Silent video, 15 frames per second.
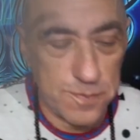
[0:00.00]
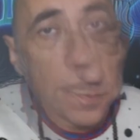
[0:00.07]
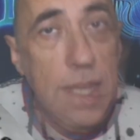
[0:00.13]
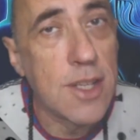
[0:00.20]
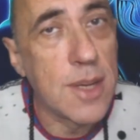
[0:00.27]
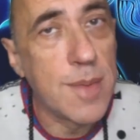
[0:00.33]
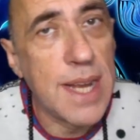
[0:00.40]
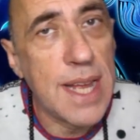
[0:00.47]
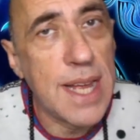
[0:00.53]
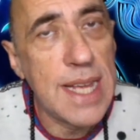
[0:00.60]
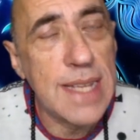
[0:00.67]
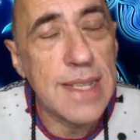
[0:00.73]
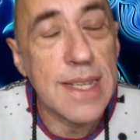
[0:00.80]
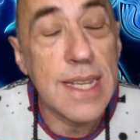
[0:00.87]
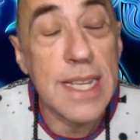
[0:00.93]

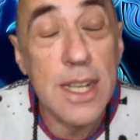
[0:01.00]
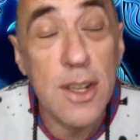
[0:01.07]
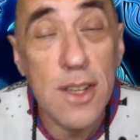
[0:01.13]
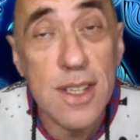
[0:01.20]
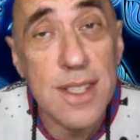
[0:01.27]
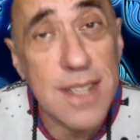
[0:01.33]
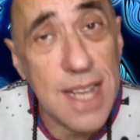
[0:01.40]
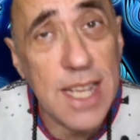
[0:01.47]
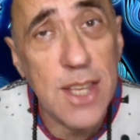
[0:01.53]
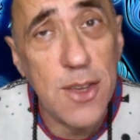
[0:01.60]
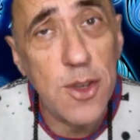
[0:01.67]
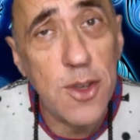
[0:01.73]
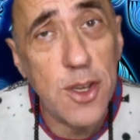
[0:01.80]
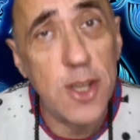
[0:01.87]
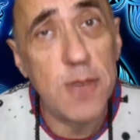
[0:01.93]
Geminis, it looks like
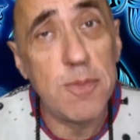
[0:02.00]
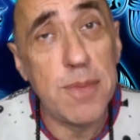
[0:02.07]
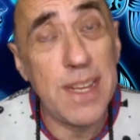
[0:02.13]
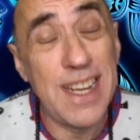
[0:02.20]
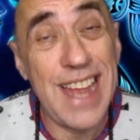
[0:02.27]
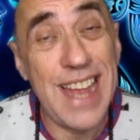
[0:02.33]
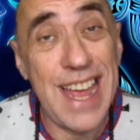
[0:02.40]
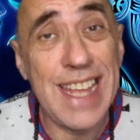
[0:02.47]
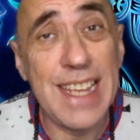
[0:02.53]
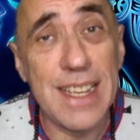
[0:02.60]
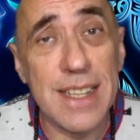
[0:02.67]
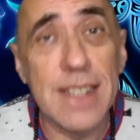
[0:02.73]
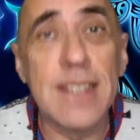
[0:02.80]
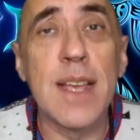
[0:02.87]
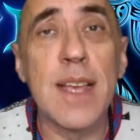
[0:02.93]
you could be
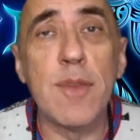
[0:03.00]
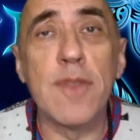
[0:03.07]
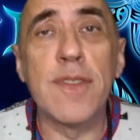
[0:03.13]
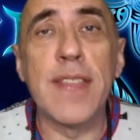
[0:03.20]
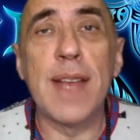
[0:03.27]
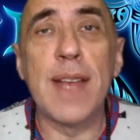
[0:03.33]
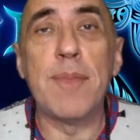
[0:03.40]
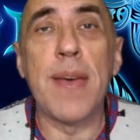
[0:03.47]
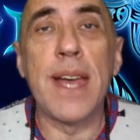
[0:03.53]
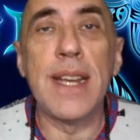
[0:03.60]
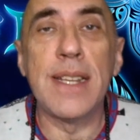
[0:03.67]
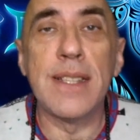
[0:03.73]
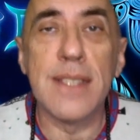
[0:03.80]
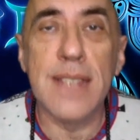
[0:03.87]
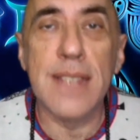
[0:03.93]
lacking some of that
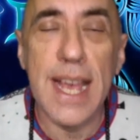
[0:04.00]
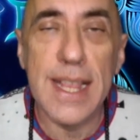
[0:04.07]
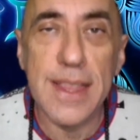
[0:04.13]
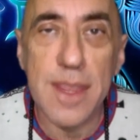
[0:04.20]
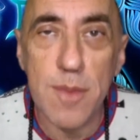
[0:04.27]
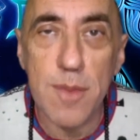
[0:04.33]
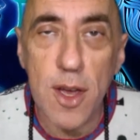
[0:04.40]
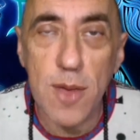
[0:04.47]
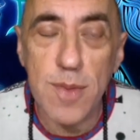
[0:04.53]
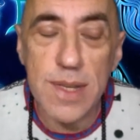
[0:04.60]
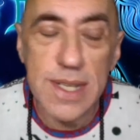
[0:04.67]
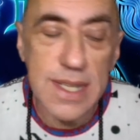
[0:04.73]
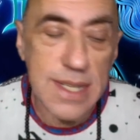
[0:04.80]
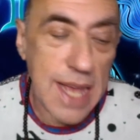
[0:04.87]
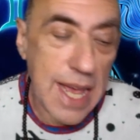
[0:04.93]
balance at the
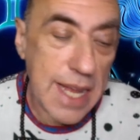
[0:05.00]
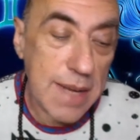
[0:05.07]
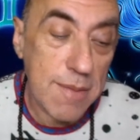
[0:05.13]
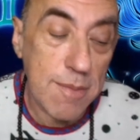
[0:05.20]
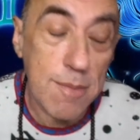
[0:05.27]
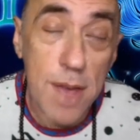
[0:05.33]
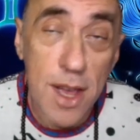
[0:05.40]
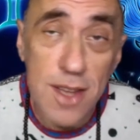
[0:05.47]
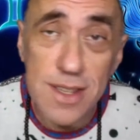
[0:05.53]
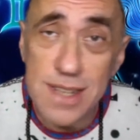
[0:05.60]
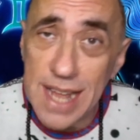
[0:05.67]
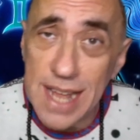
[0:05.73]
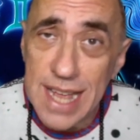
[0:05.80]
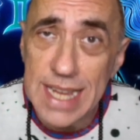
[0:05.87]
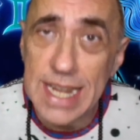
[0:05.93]
moment, and most
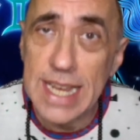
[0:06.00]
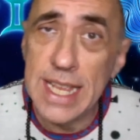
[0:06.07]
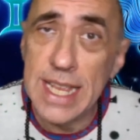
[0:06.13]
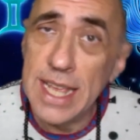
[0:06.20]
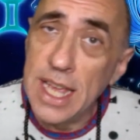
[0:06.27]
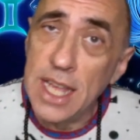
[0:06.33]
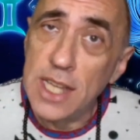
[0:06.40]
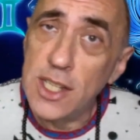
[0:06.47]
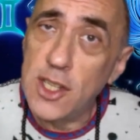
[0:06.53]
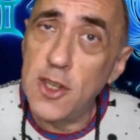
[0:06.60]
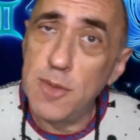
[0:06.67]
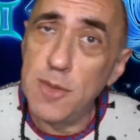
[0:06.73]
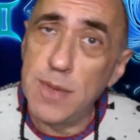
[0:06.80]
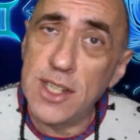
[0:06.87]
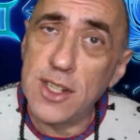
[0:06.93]
likely too
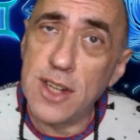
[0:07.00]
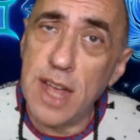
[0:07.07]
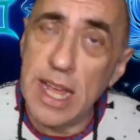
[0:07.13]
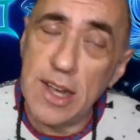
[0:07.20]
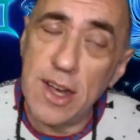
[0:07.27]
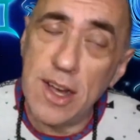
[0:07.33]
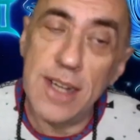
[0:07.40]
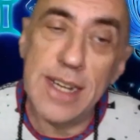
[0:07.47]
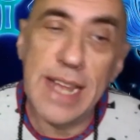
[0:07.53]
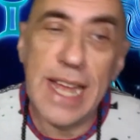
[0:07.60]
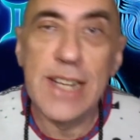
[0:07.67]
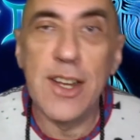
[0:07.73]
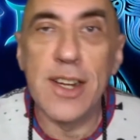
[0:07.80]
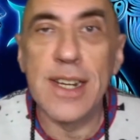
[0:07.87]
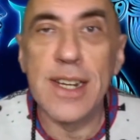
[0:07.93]
much going on and
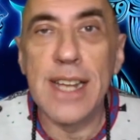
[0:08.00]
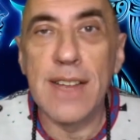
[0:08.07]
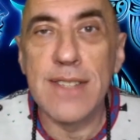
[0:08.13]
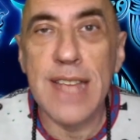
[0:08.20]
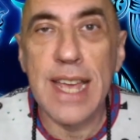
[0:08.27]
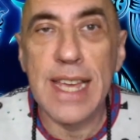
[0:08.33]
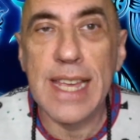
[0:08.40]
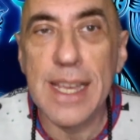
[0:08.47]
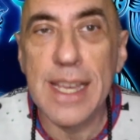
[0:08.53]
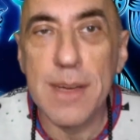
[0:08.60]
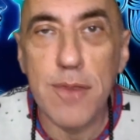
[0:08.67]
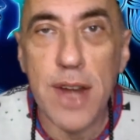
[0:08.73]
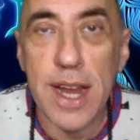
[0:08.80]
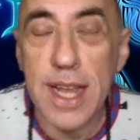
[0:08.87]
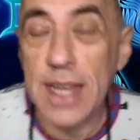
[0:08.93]
not enough taking a
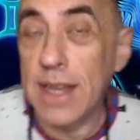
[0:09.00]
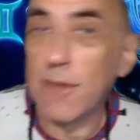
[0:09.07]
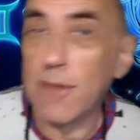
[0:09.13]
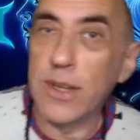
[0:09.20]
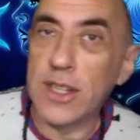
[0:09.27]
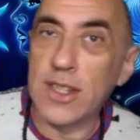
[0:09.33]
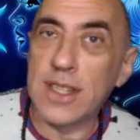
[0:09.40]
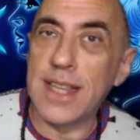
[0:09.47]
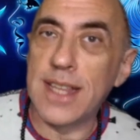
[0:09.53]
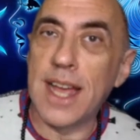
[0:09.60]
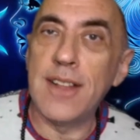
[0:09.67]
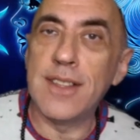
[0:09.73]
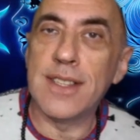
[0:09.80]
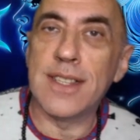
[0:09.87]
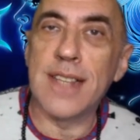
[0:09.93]
break, which
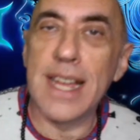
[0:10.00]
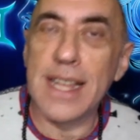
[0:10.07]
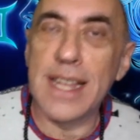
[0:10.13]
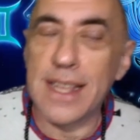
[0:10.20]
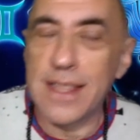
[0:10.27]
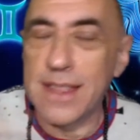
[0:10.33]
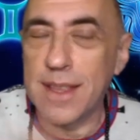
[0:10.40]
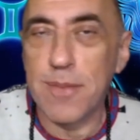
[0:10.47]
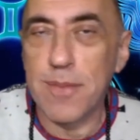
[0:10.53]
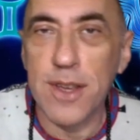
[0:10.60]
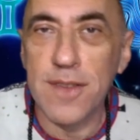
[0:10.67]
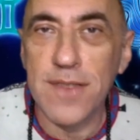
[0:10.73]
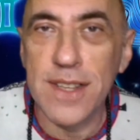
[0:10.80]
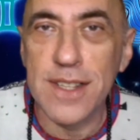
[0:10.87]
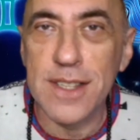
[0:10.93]
sounds like the
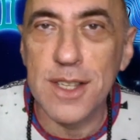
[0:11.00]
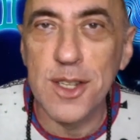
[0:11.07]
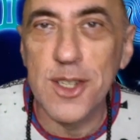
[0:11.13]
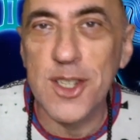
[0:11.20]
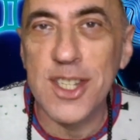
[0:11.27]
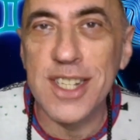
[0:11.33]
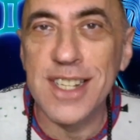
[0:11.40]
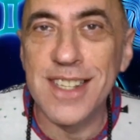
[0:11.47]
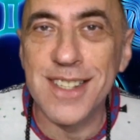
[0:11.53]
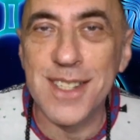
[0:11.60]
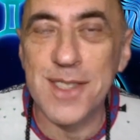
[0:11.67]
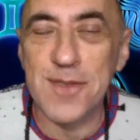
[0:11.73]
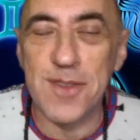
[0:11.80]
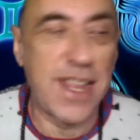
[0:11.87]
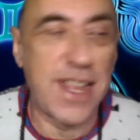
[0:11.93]
perfect solution
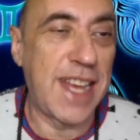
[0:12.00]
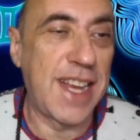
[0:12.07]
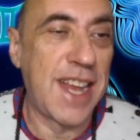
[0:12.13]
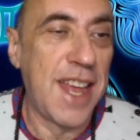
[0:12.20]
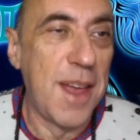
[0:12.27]
exists for that.